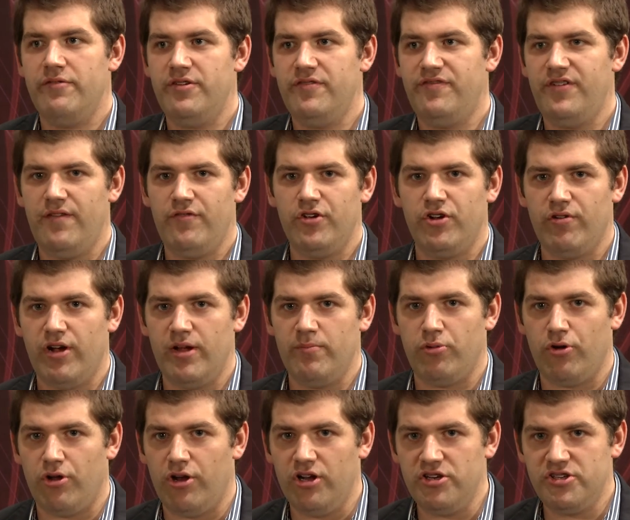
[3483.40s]
even if you have a great
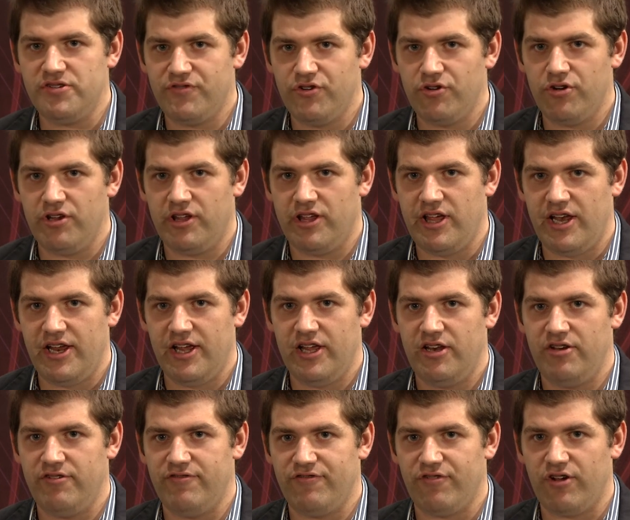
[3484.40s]
product, if you're not getting
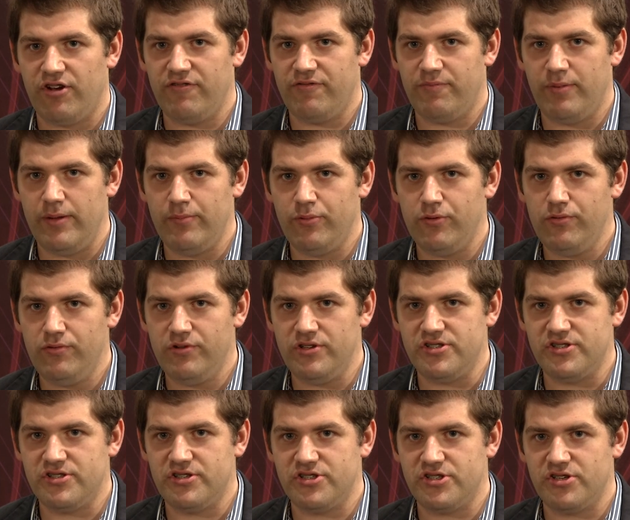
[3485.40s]
it in front of people,
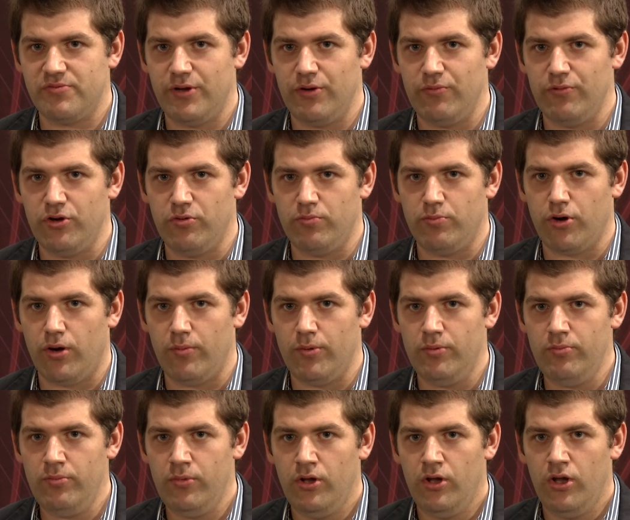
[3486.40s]
it's, it's going to be a real
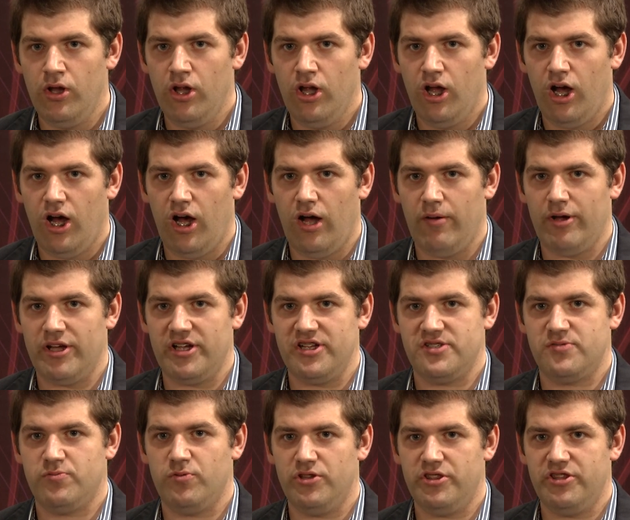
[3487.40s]
problem. Um, I
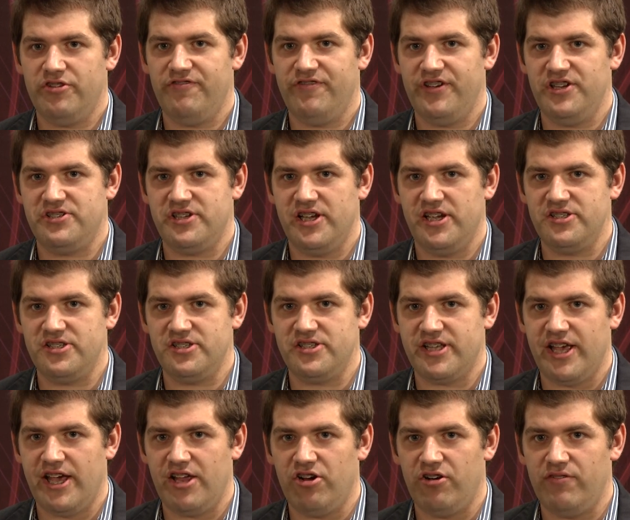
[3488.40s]
guess what the VCs are
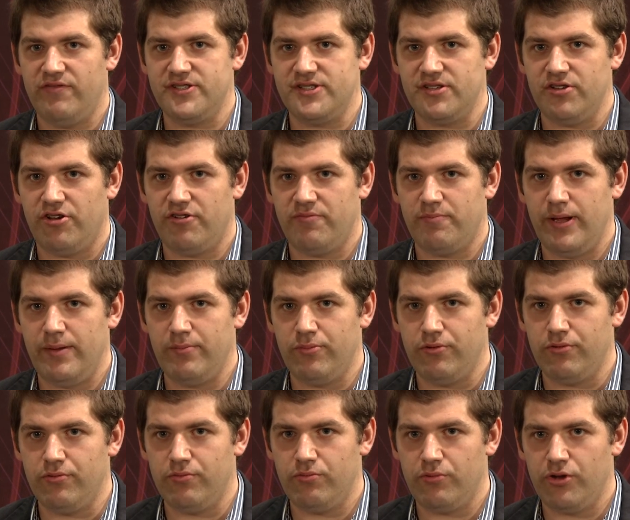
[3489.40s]
scared of is a lot of
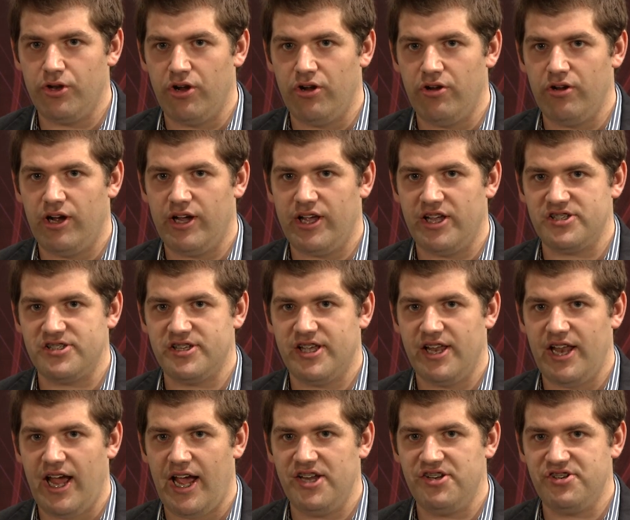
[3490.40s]
people, you know, I guess
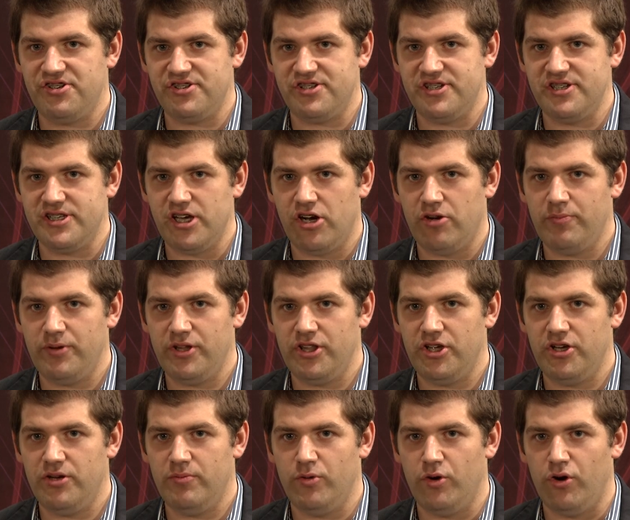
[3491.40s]
get agencies helping
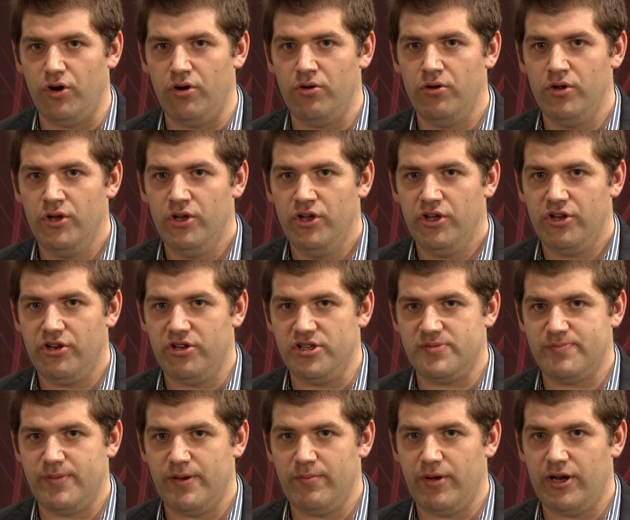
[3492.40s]
them or, you know,
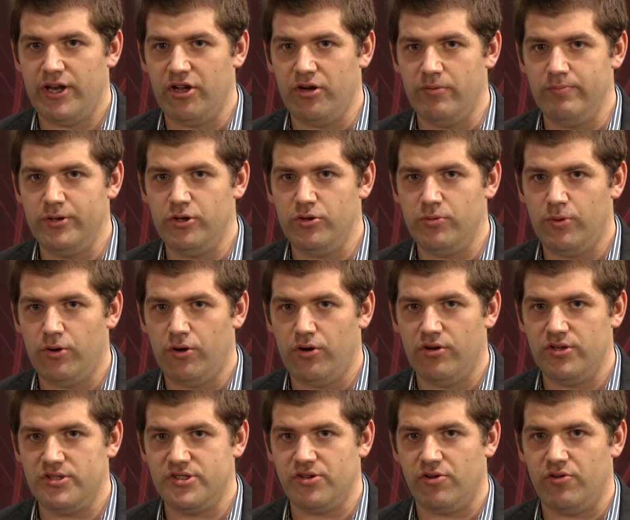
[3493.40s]
spend money on
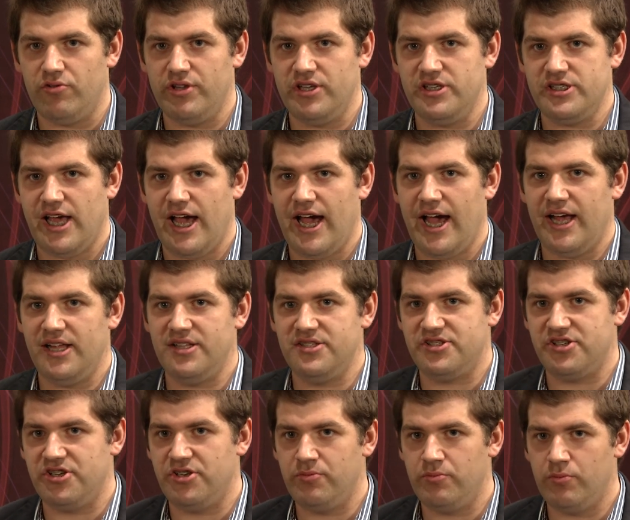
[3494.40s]
billboards or all these
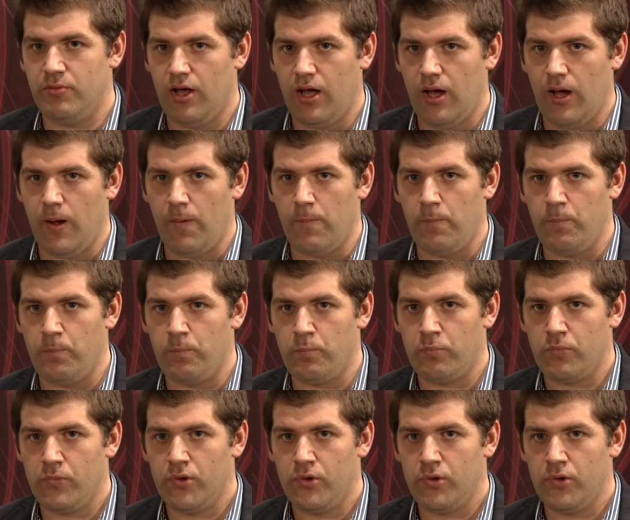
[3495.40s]
ads. And um,